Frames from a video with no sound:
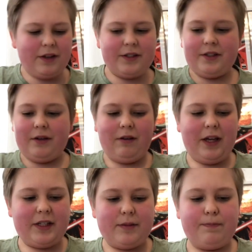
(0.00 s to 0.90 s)
so
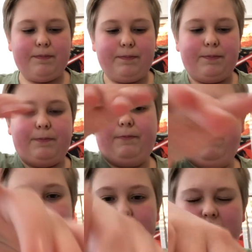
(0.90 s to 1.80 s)
let's
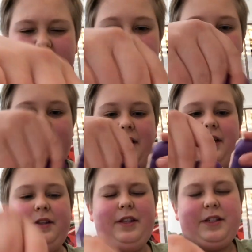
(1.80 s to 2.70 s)
place
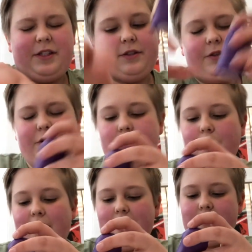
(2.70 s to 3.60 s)
this is the new
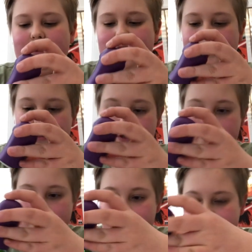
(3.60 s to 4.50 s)
head.
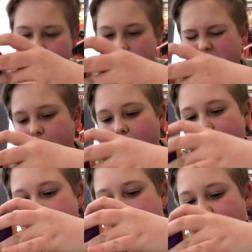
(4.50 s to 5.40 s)
So let's
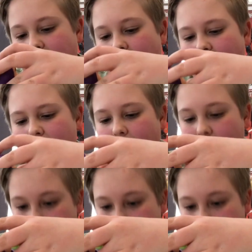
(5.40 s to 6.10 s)
place that on